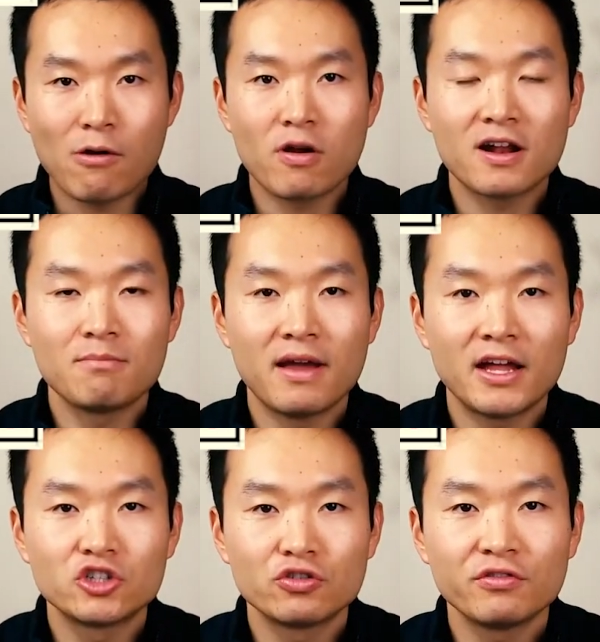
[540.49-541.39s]

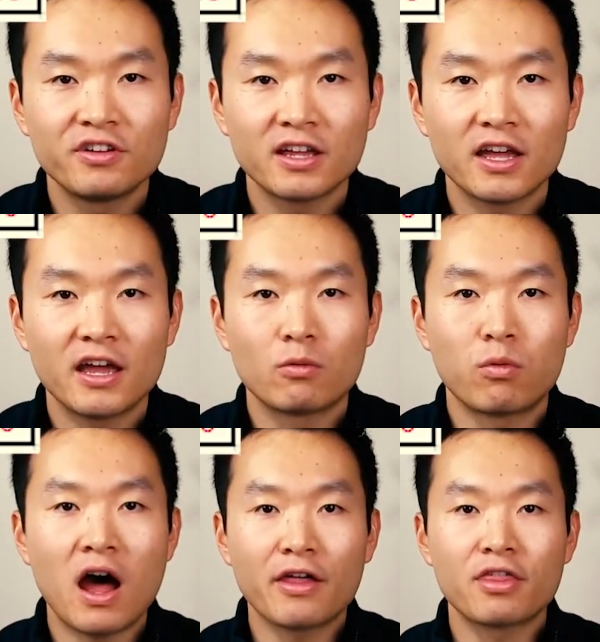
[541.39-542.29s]
recommend choosing a
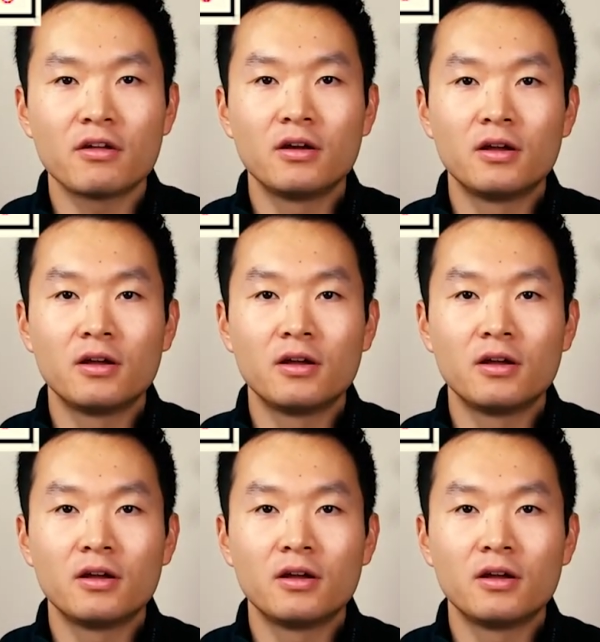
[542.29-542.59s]
Roth